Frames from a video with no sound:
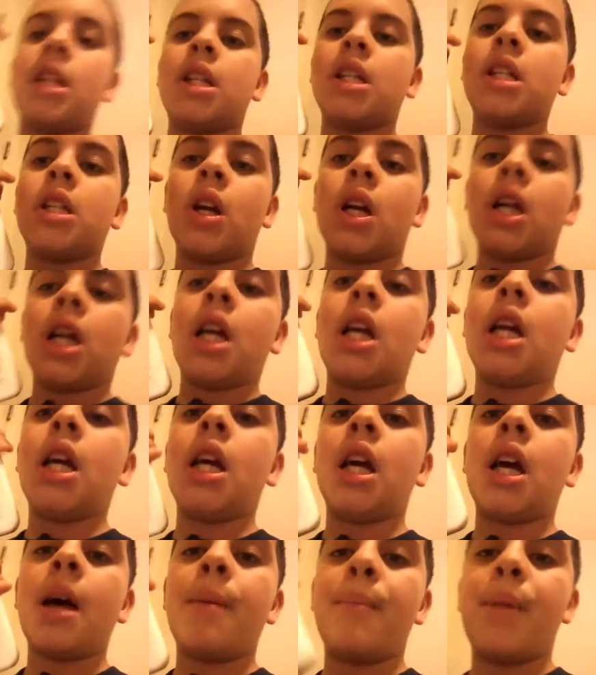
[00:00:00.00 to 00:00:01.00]
to start.
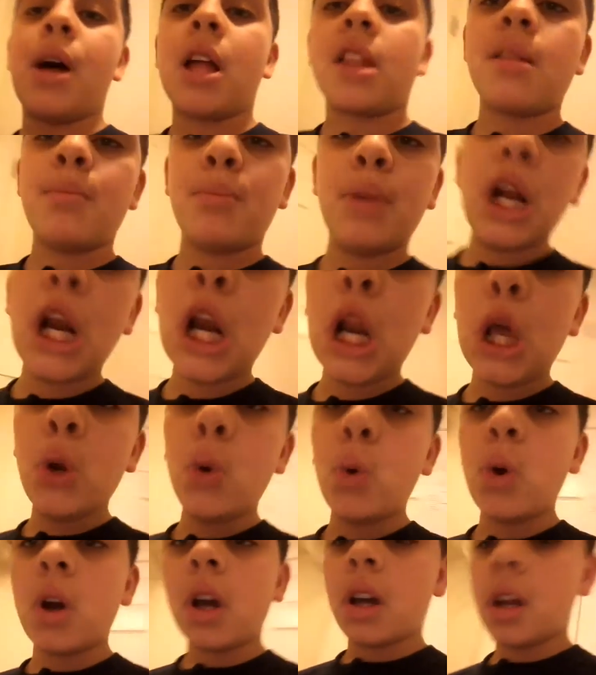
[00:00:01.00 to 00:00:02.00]
I bought some
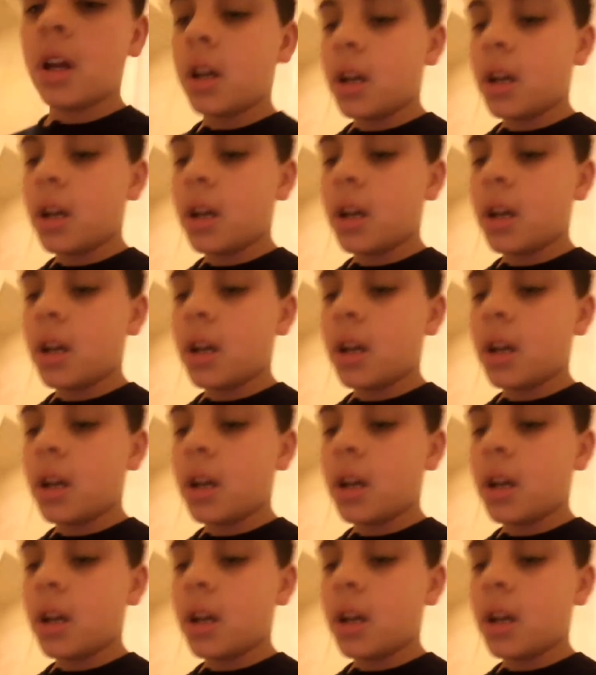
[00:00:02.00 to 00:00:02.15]
glue.